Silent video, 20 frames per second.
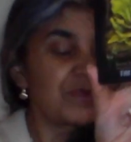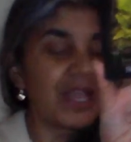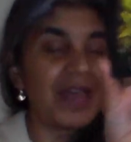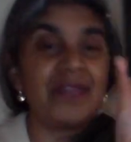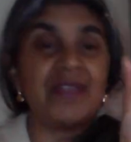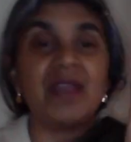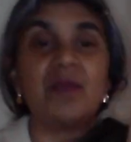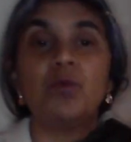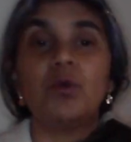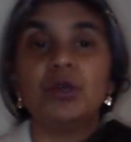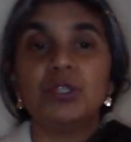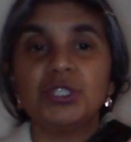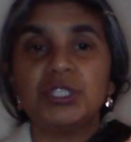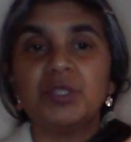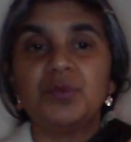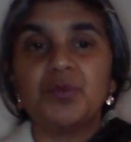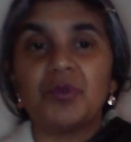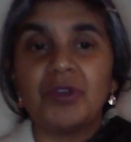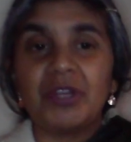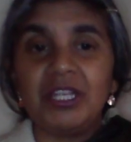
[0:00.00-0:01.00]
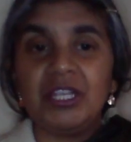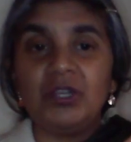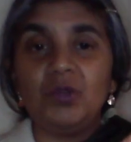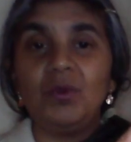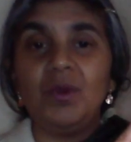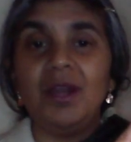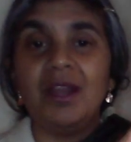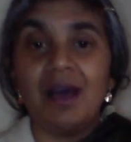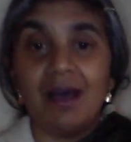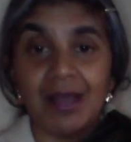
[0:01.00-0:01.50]
And they want to bring
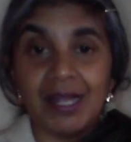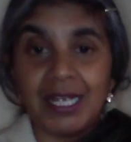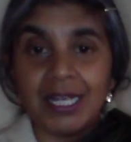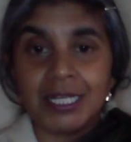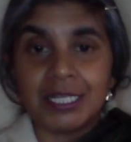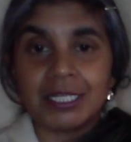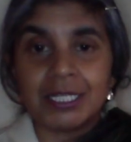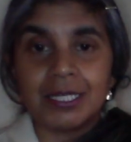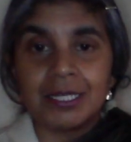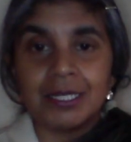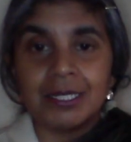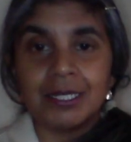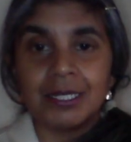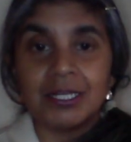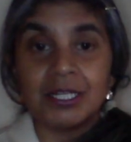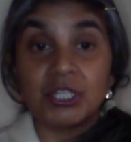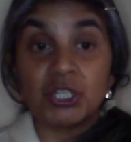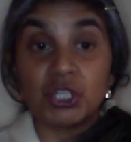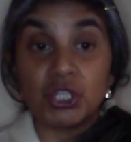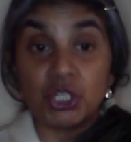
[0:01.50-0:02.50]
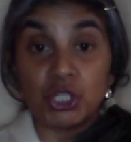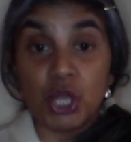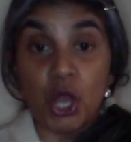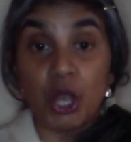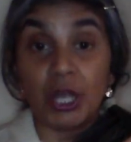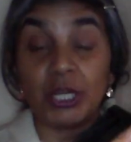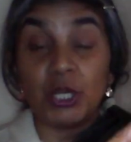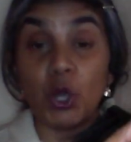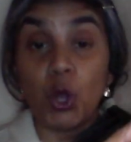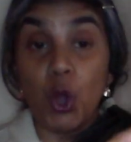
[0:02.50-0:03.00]
you light to
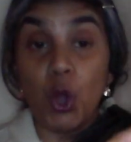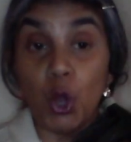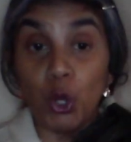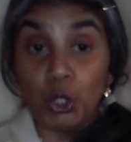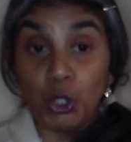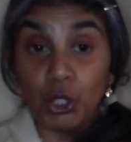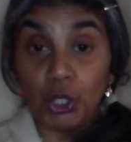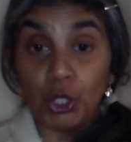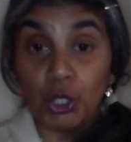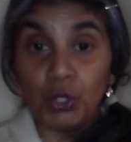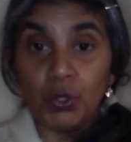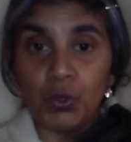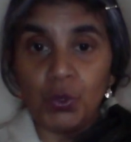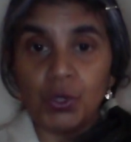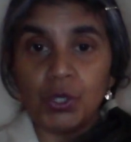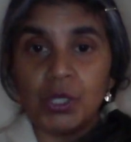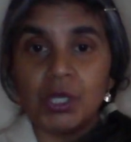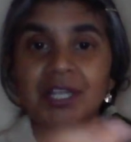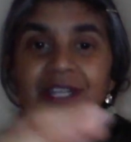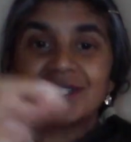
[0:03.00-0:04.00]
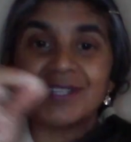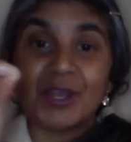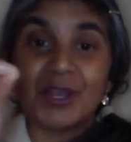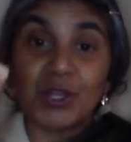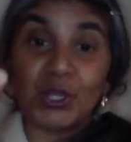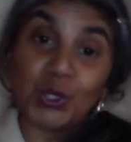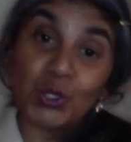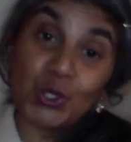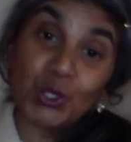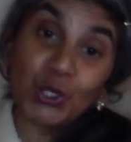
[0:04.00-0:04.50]
shine on you
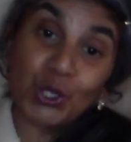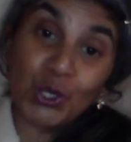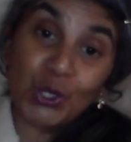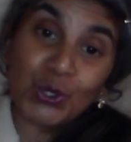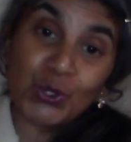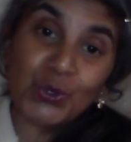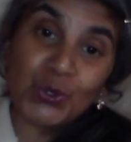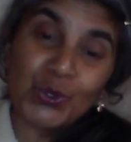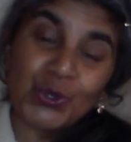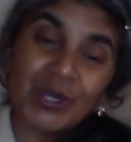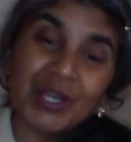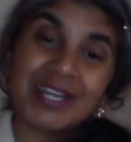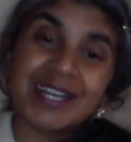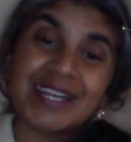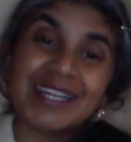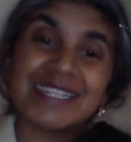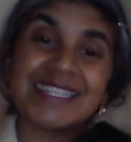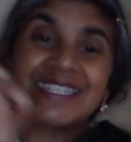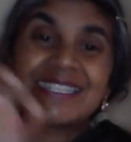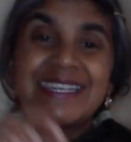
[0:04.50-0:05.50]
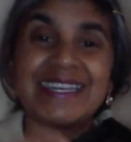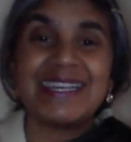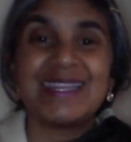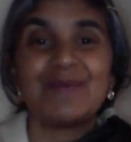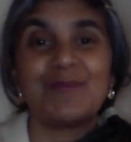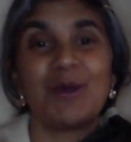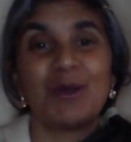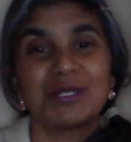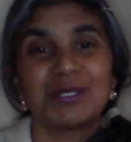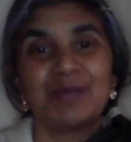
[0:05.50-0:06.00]
so that you can see
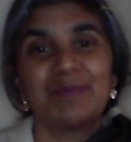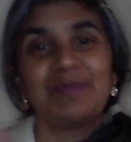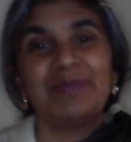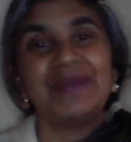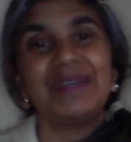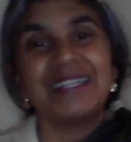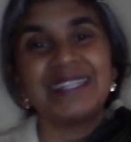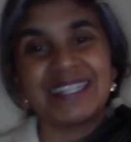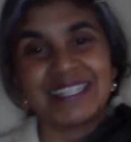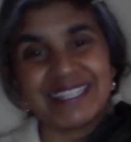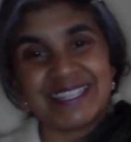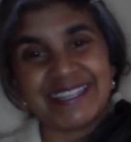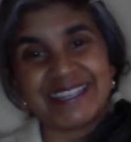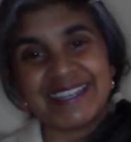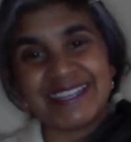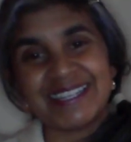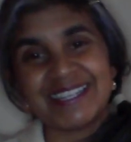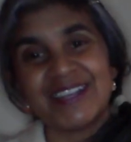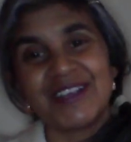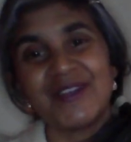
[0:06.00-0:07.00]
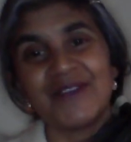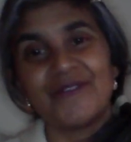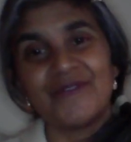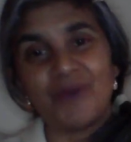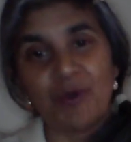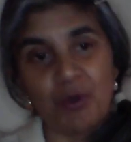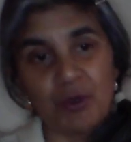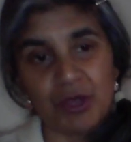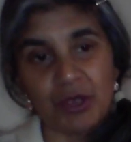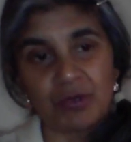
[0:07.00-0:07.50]
the possibilities
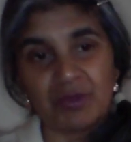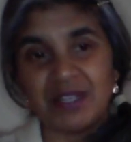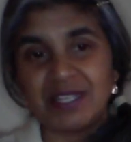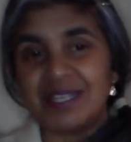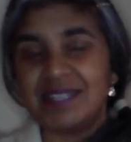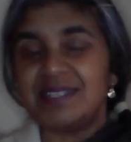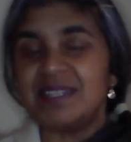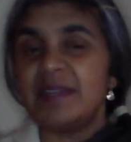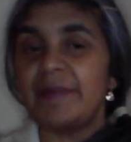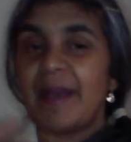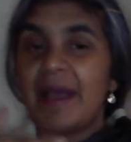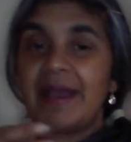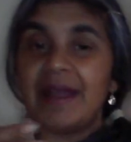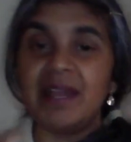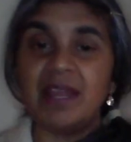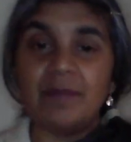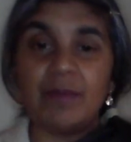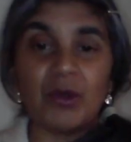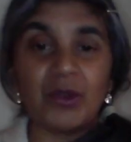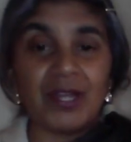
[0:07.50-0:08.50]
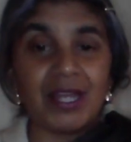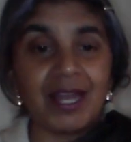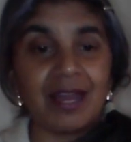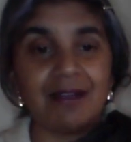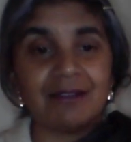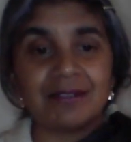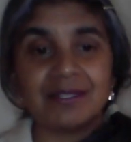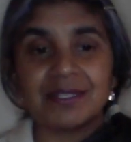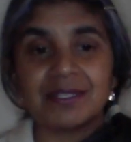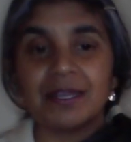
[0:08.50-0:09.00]
for you. This isn't about anybody
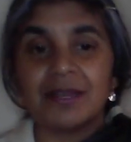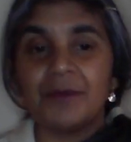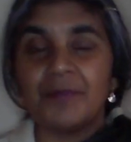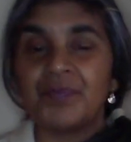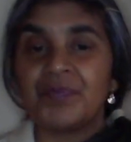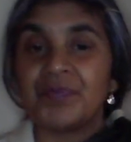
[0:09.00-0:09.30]
else.